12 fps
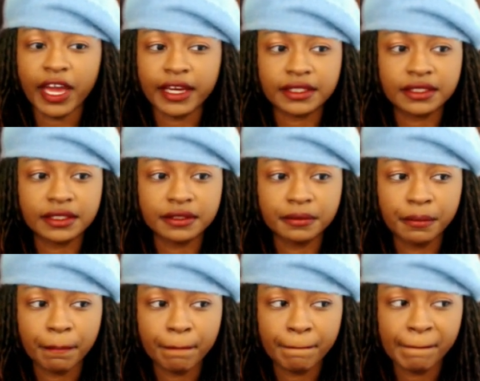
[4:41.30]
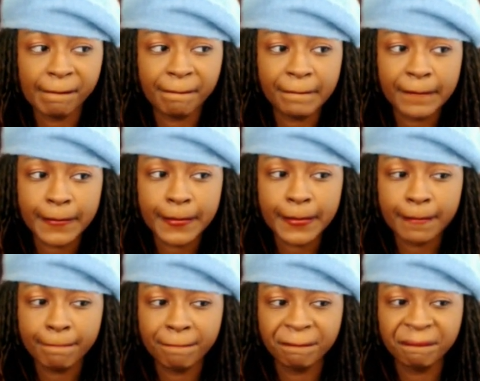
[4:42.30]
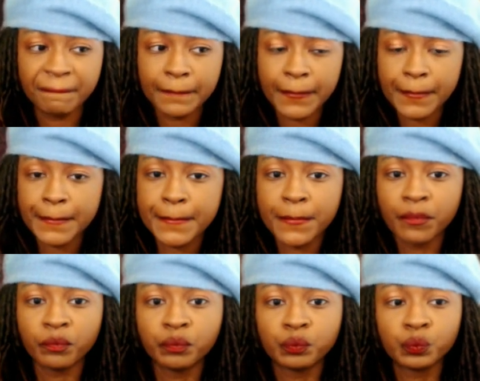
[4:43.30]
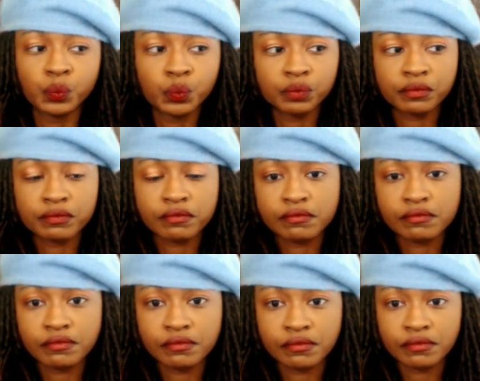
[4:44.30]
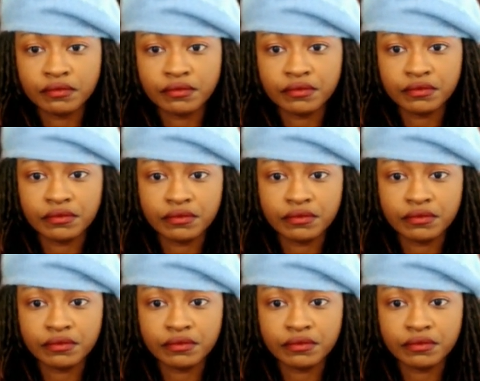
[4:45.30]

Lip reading: don't we just pull up to the other house and fight? And the world shall know pain.